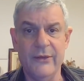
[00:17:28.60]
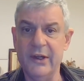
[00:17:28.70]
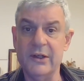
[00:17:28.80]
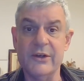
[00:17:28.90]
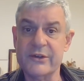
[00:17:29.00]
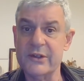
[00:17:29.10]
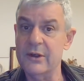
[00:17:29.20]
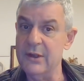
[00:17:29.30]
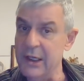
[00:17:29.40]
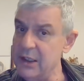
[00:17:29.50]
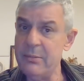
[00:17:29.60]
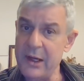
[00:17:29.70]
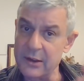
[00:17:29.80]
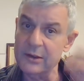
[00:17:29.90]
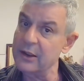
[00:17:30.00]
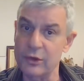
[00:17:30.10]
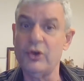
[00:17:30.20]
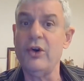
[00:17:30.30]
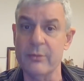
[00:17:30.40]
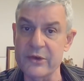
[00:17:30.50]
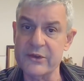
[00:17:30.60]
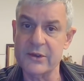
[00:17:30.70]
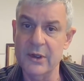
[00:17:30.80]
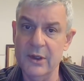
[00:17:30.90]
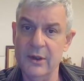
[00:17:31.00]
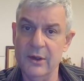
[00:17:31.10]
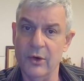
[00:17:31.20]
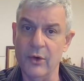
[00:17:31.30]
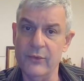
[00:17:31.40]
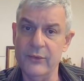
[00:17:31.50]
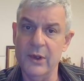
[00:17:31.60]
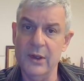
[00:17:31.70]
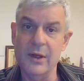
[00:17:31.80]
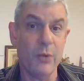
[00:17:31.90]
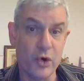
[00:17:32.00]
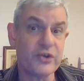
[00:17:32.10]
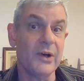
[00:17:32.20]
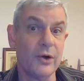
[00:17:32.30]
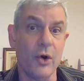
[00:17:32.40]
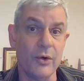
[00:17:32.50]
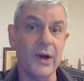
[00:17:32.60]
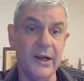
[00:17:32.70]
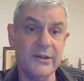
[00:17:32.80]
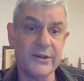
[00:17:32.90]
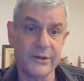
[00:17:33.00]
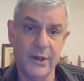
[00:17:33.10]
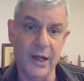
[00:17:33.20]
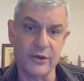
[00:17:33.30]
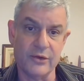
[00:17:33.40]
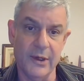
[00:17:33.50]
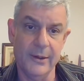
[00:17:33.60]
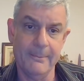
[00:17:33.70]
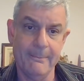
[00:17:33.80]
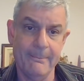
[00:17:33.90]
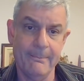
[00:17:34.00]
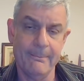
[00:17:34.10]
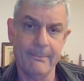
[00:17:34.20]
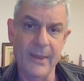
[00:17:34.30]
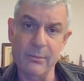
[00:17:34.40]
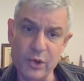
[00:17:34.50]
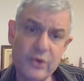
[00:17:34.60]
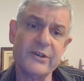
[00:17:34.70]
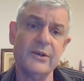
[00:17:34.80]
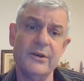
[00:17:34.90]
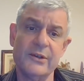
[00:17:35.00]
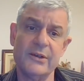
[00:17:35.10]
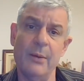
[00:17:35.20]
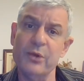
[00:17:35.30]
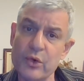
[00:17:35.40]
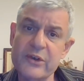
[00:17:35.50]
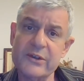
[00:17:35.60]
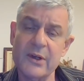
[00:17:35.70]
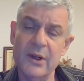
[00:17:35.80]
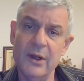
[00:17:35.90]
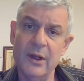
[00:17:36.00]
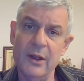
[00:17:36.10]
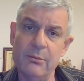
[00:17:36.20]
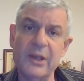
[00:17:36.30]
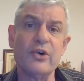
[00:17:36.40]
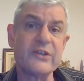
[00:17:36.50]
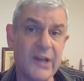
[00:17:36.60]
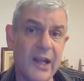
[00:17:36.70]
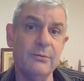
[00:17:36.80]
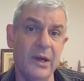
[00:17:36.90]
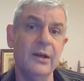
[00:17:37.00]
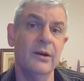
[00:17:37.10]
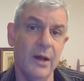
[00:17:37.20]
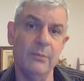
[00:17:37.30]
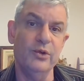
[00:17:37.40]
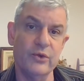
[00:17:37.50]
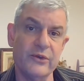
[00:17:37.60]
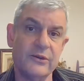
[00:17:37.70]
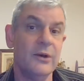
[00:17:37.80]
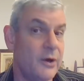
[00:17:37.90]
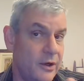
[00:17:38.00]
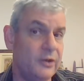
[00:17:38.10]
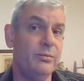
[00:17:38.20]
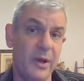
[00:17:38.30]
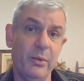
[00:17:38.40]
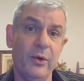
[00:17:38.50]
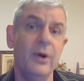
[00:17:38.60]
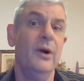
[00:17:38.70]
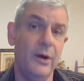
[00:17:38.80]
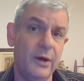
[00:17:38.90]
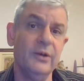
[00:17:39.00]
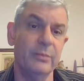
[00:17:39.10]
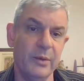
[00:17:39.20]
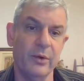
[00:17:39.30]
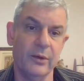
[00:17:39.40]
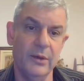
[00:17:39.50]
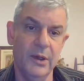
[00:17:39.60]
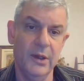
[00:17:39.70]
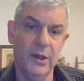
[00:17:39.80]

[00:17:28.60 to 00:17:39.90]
that is independent and autonomous of emotional correlates, actually. Abusers abuse because they had been abused. Hurt people hurt people.